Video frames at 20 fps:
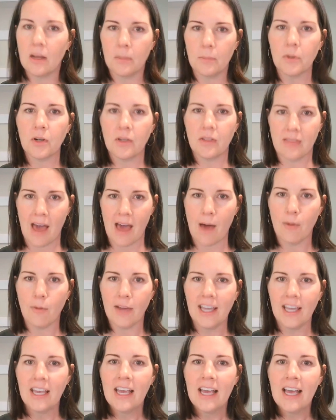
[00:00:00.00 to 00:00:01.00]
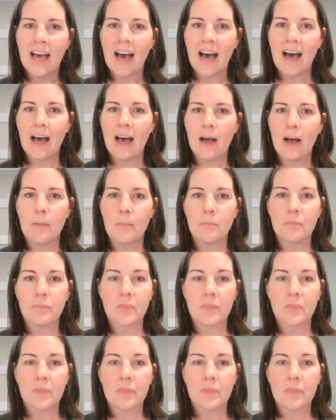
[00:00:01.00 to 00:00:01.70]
I'll put it that way. Yeah.